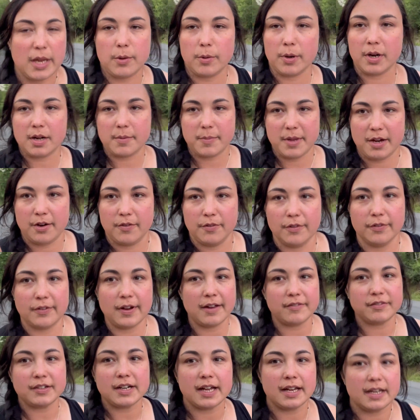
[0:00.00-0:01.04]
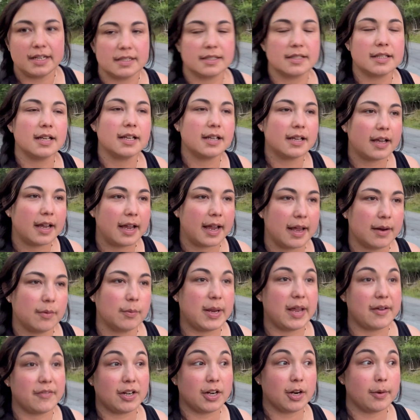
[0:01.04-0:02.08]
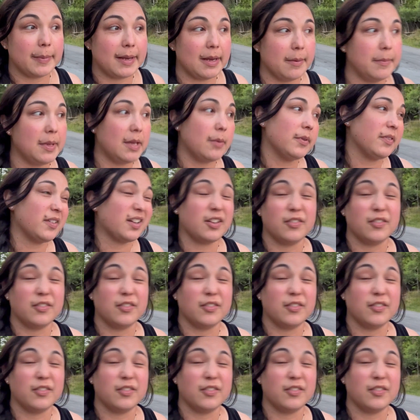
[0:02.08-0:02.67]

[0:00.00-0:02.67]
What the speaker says: We're gonna be here for 5 nights, and we have an Airbnb with like a